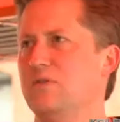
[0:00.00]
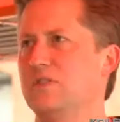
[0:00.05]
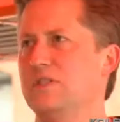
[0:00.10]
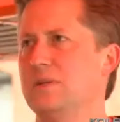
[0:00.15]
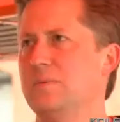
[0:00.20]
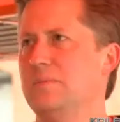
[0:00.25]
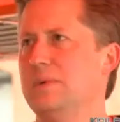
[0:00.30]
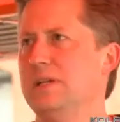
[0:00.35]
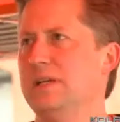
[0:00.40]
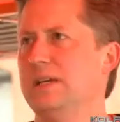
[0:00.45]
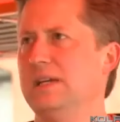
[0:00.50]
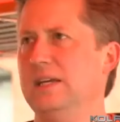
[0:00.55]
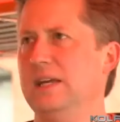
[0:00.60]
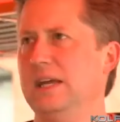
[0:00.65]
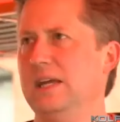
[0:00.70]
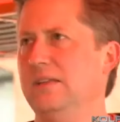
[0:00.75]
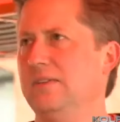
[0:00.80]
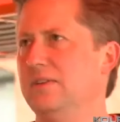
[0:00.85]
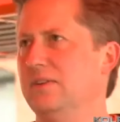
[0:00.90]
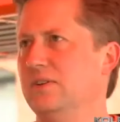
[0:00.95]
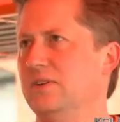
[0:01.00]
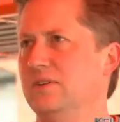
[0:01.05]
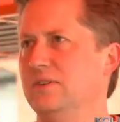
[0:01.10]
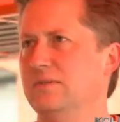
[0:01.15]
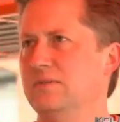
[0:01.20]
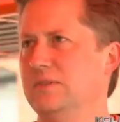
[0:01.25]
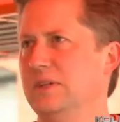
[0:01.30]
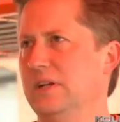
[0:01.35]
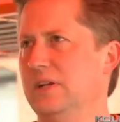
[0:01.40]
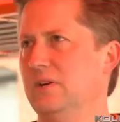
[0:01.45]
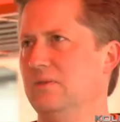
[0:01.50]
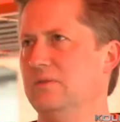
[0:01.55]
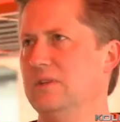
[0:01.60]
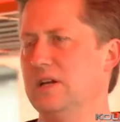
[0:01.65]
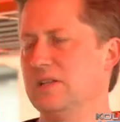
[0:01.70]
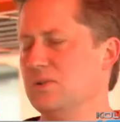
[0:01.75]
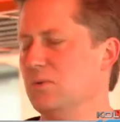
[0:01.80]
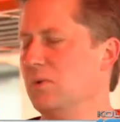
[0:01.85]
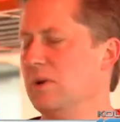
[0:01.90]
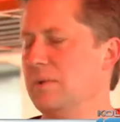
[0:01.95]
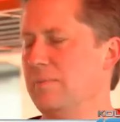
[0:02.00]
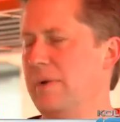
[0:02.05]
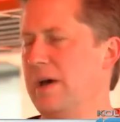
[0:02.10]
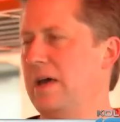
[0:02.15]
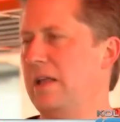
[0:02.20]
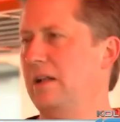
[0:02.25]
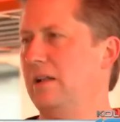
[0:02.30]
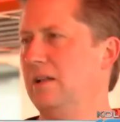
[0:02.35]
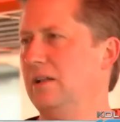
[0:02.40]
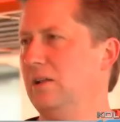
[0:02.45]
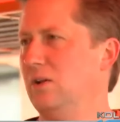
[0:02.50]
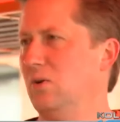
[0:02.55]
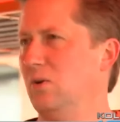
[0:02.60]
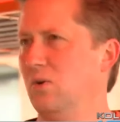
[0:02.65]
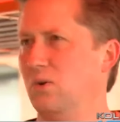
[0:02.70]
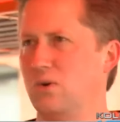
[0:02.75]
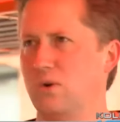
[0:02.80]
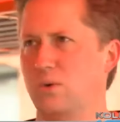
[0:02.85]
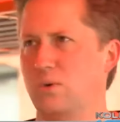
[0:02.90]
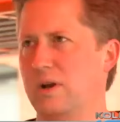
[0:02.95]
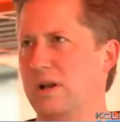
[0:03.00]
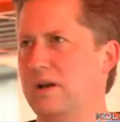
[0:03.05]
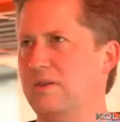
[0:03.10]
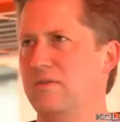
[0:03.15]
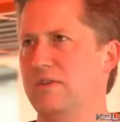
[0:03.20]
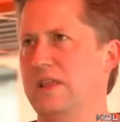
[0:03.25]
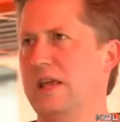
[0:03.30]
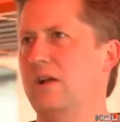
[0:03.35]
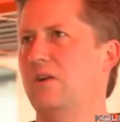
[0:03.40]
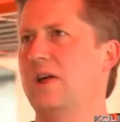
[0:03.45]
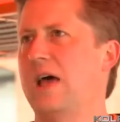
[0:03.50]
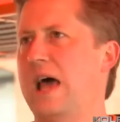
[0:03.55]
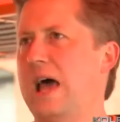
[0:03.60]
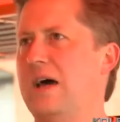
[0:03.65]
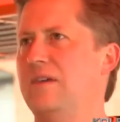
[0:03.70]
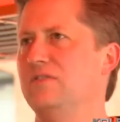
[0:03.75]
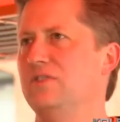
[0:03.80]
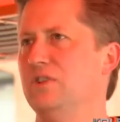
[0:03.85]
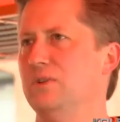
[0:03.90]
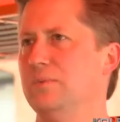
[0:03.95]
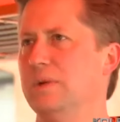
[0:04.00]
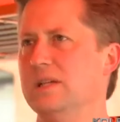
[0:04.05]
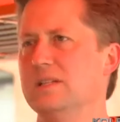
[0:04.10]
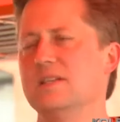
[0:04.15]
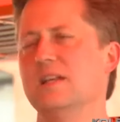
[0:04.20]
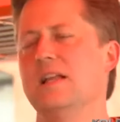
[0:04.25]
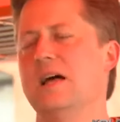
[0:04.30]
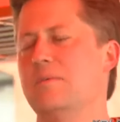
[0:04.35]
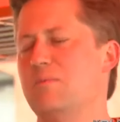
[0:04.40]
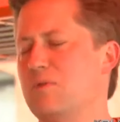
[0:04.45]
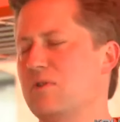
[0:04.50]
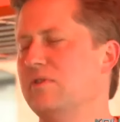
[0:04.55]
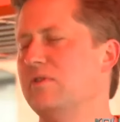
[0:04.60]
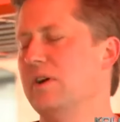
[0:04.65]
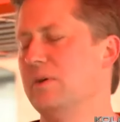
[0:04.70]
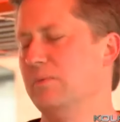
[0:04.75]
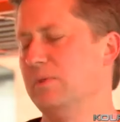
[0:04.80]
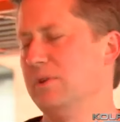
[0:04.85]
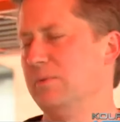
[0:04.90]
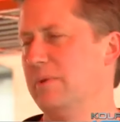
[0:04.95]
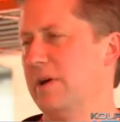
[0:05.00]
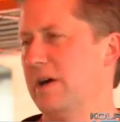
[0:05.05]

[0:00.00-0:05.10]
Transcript: If somebody either, you know, doesn't want to pedal or whatever, they don't have to, but it's a lot more fun when you